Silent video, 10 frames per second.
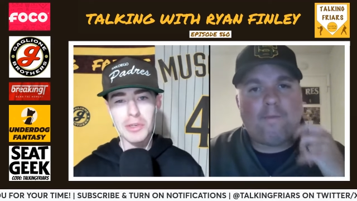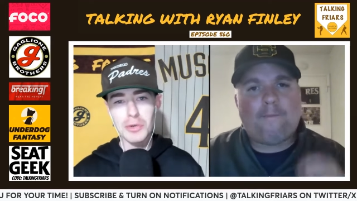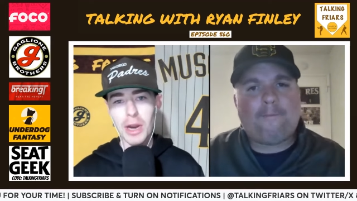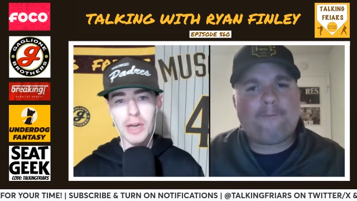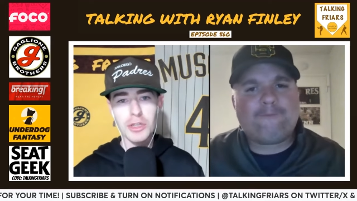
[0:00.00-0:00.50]

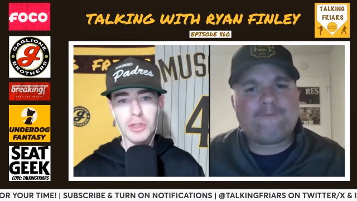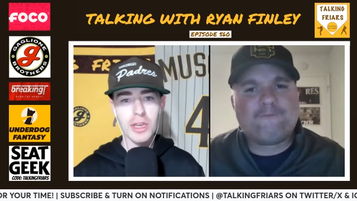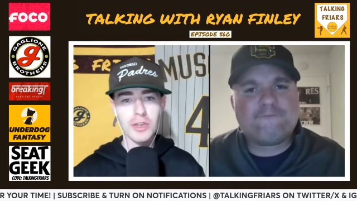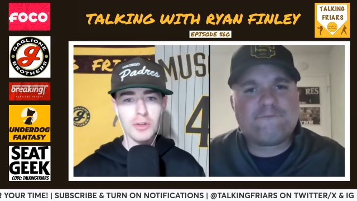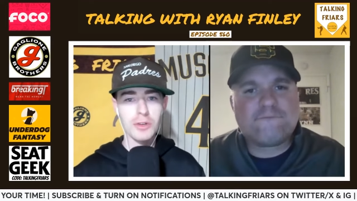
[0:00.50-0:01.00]
Speaker 1: direction
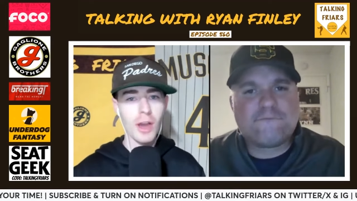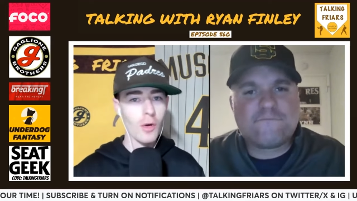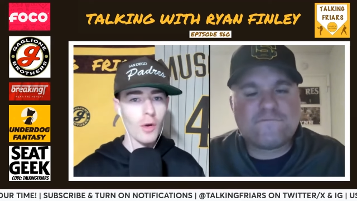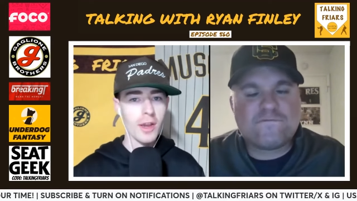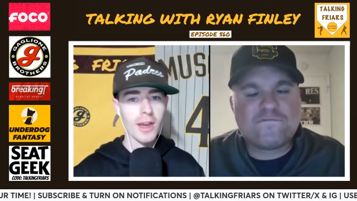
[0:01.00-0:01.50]
things are
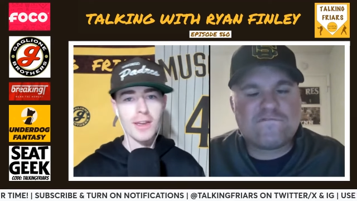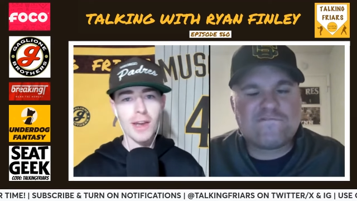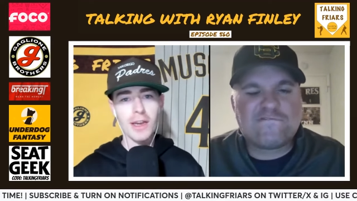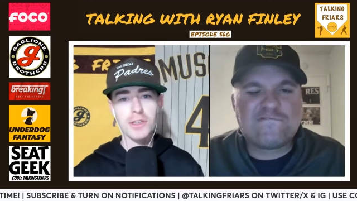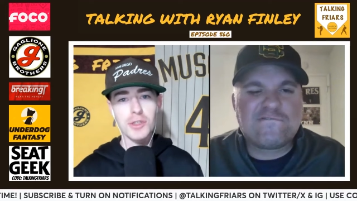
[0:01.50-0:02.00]
going? I,
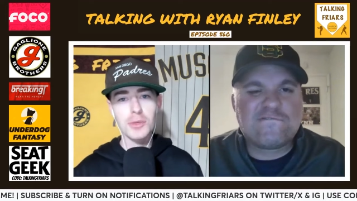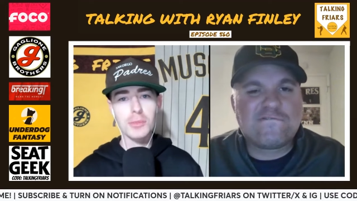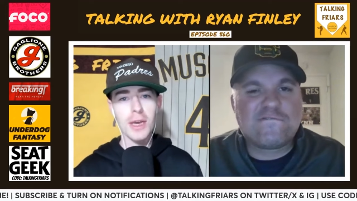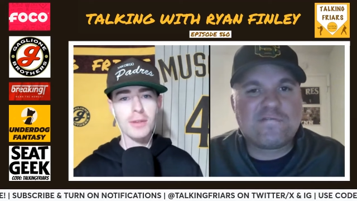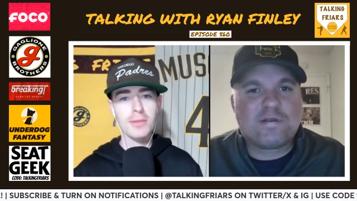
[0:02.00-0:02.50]
I
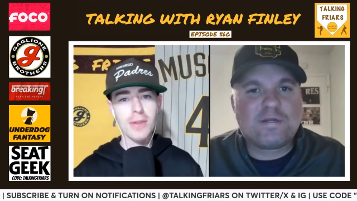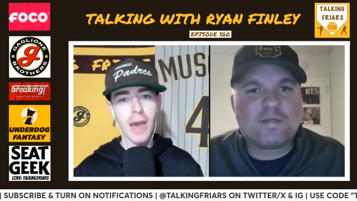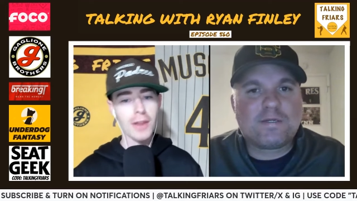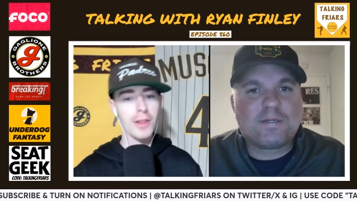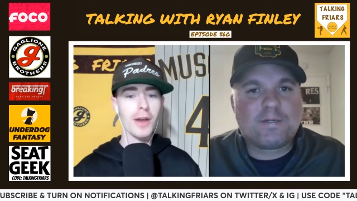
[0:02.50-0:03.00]
assume that
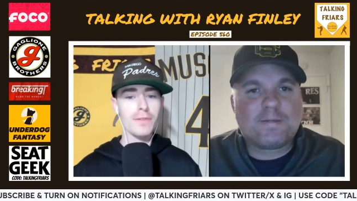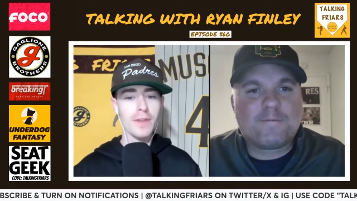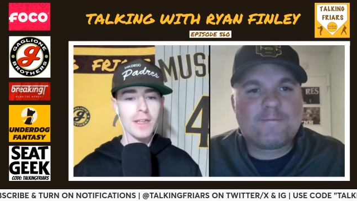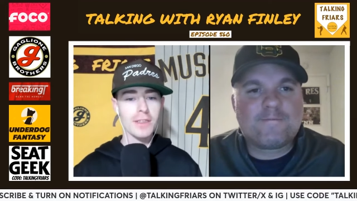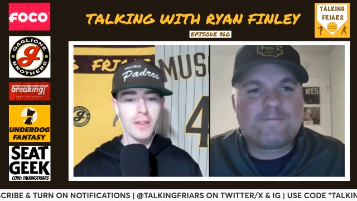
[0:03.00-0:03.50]
not a lot of
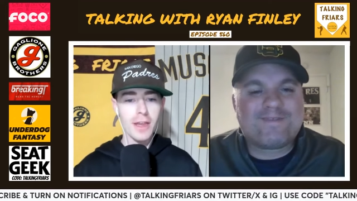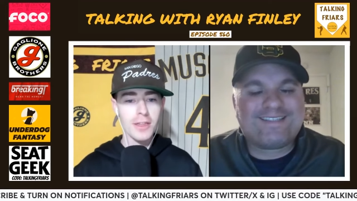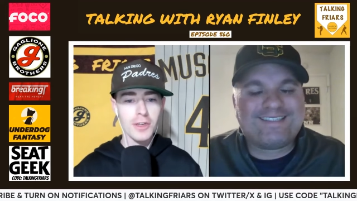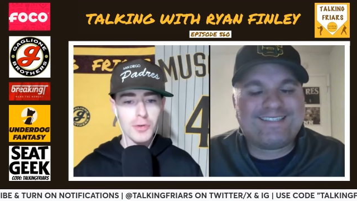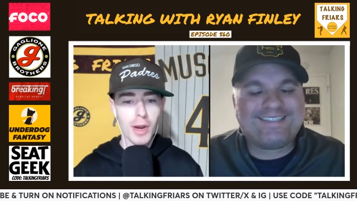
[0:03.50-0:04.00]
fans
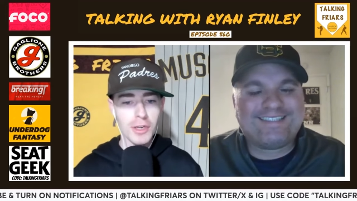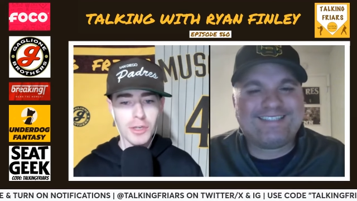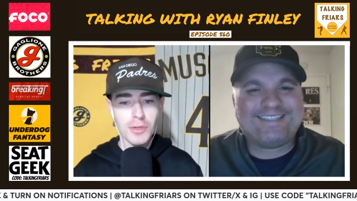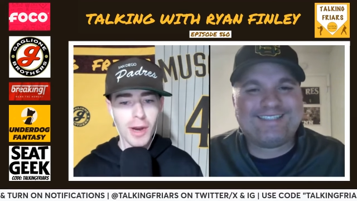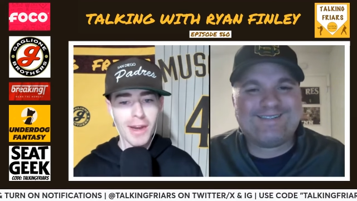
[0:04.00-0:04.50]
like the mm.
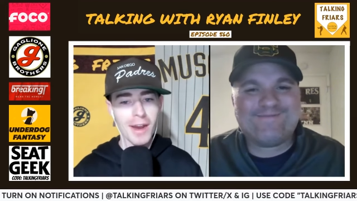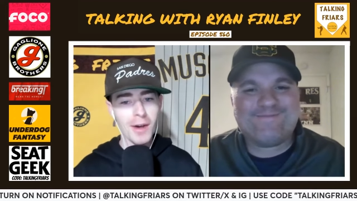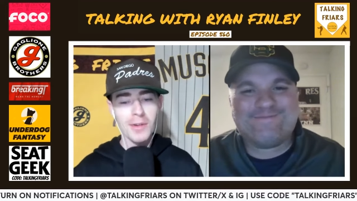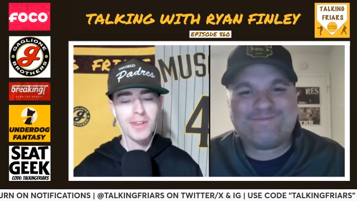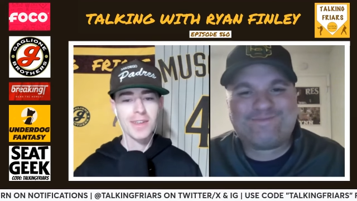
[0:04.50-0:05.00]
direction right
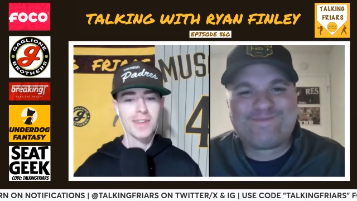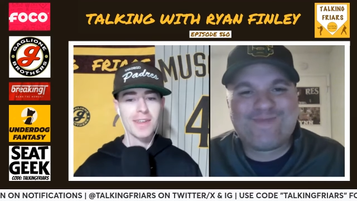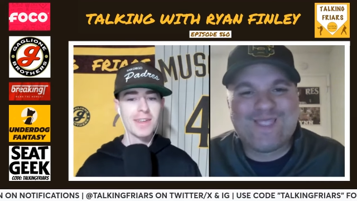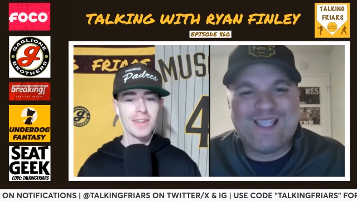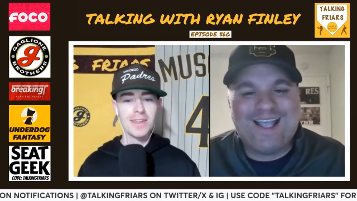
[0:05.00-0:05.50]
now.
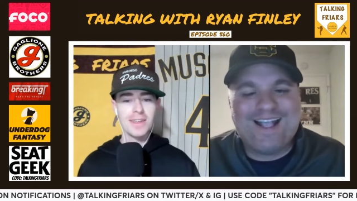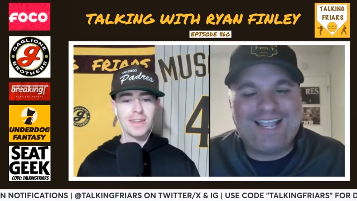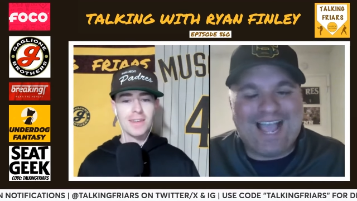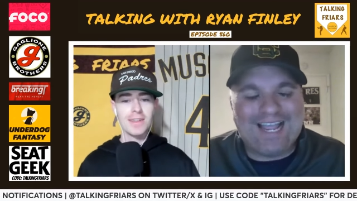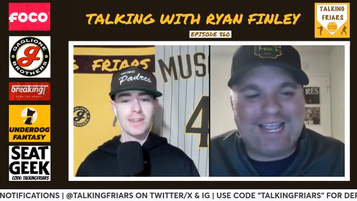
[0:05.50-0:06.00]

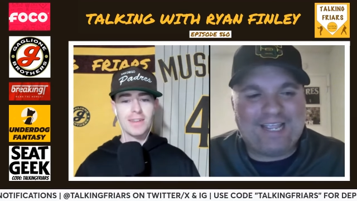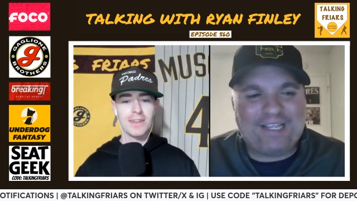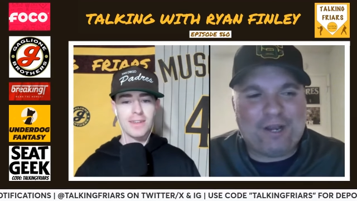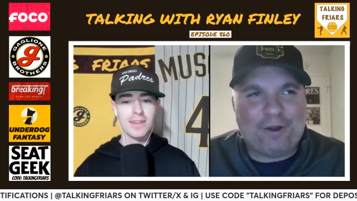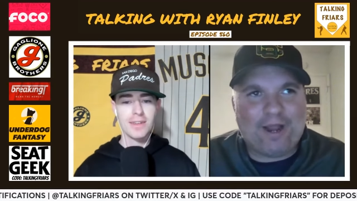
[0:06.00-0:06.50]
Yeah,
Speaker 2: eh,
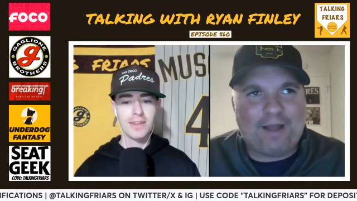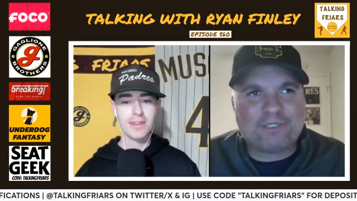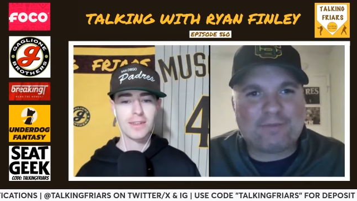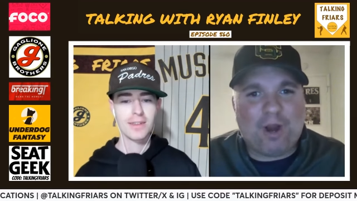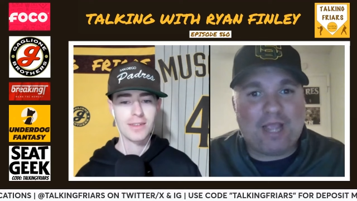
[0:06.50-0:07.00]
you know what?
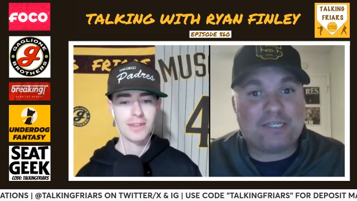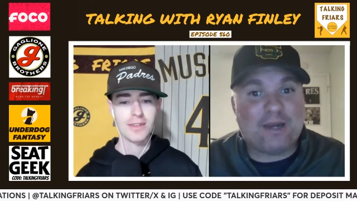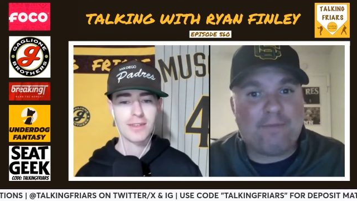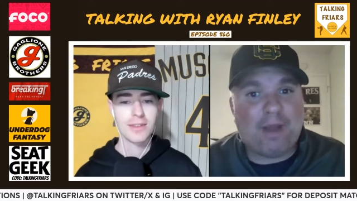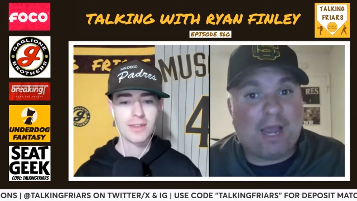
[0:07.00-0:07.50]
I'm
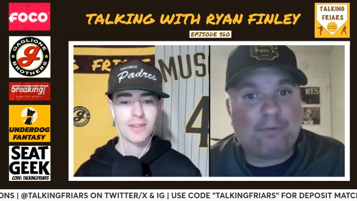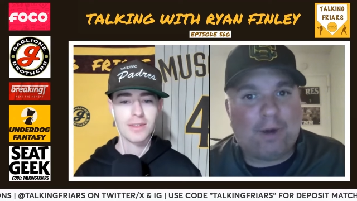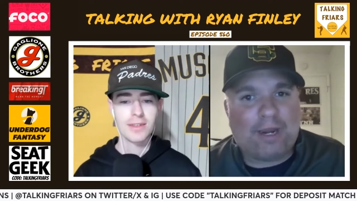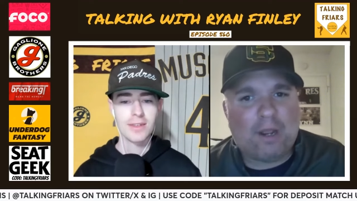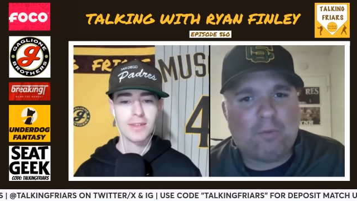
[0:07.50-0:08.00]
surprised and I'm
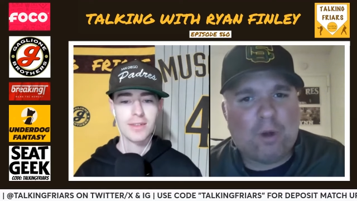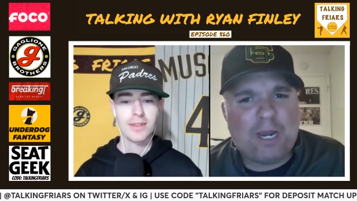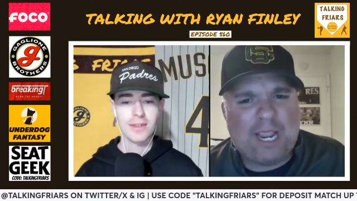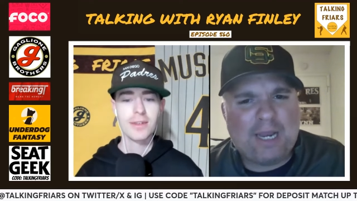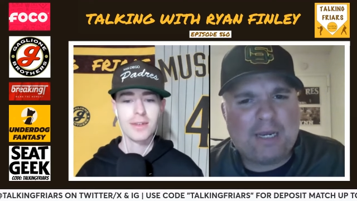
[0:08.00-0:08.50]
not, right? On
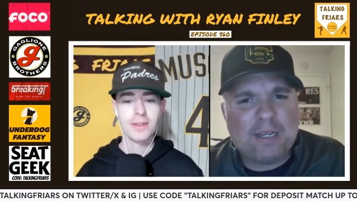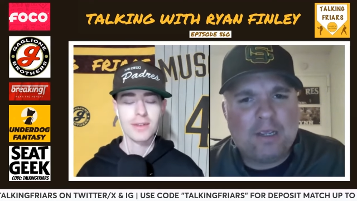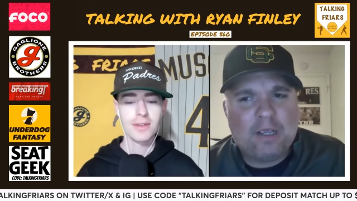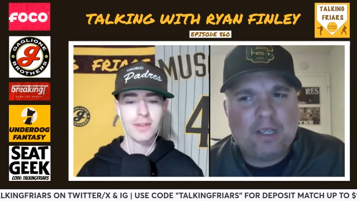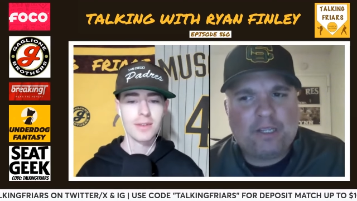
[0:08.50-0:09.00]
one hand,
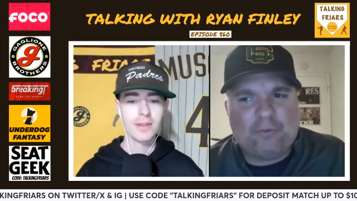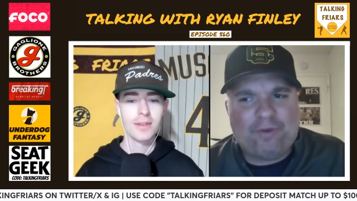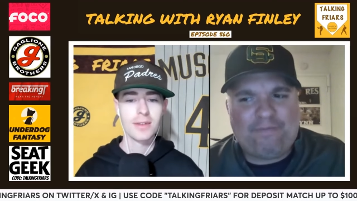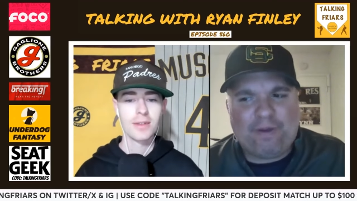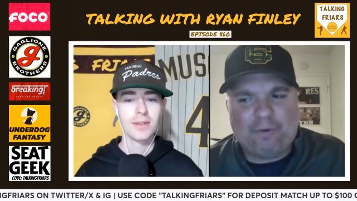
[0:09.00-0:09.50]
you
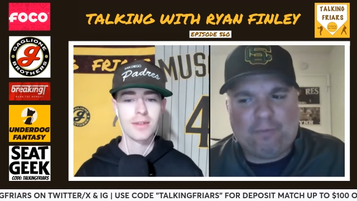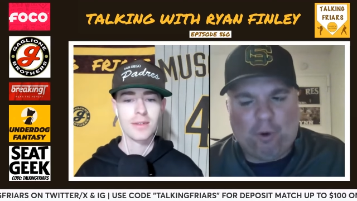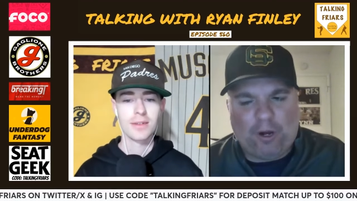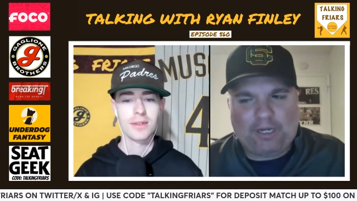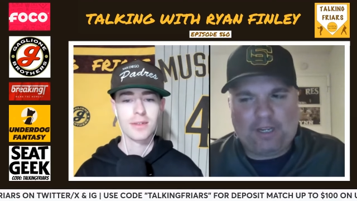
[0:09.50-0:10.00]
know, we've been
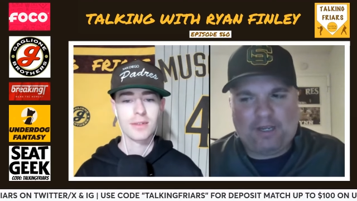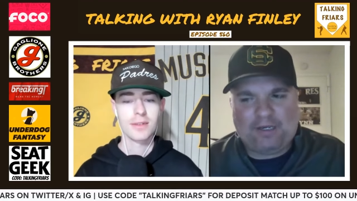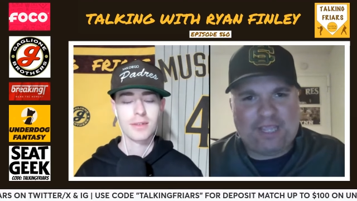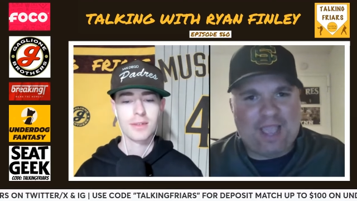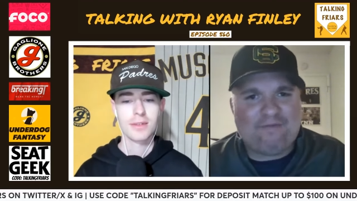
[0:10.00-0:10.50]

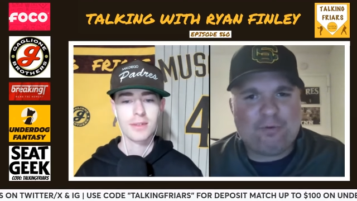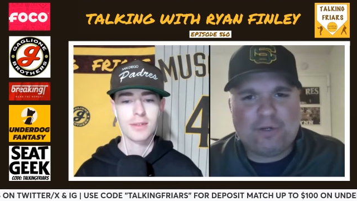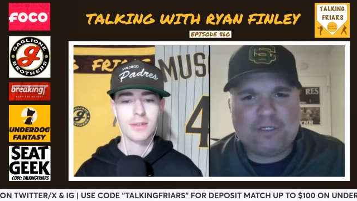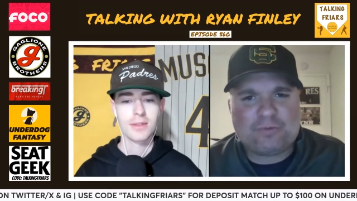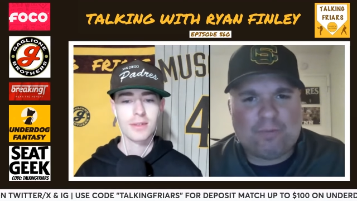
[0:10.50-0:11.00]
reporting,
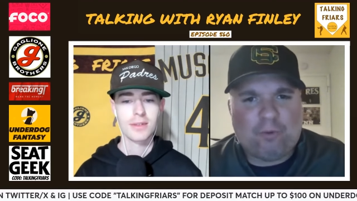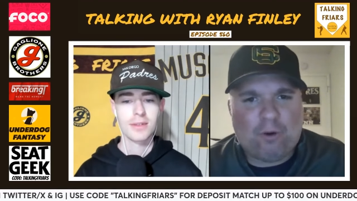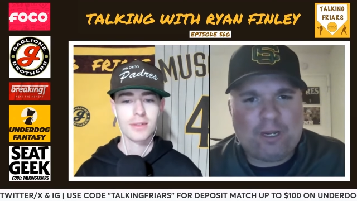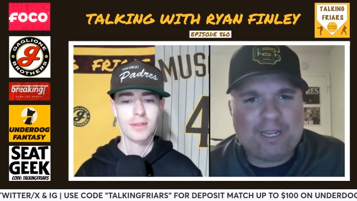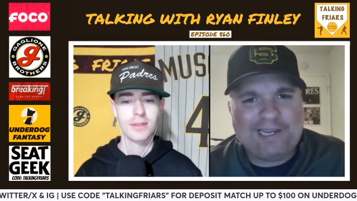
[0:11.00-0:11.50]
Kevin was
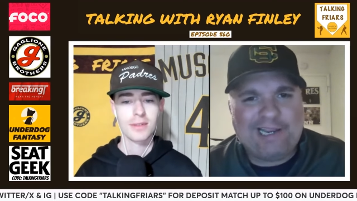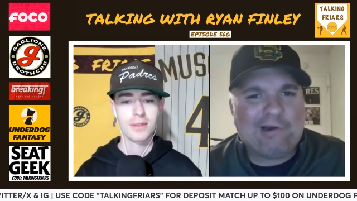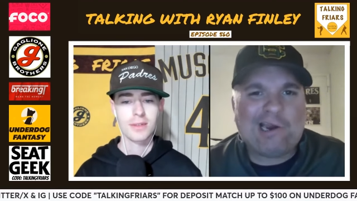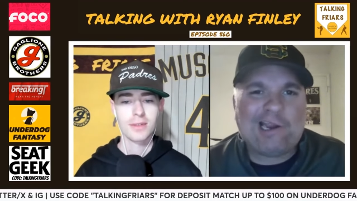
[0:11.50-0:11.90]
reporting a year